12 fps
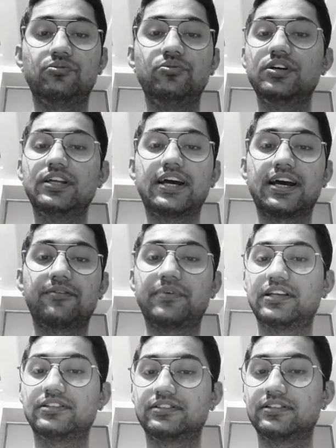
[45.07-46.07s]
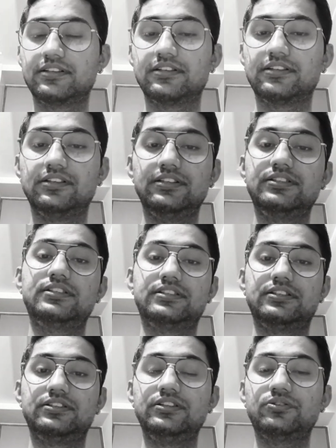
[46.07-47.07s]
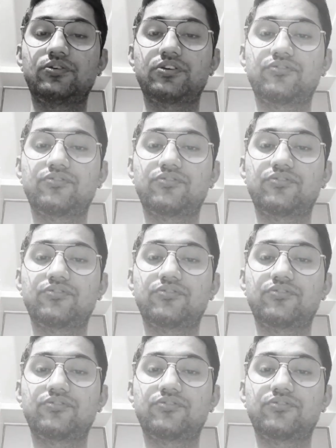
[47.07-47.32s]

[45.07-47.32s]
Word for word: no other app has this this sort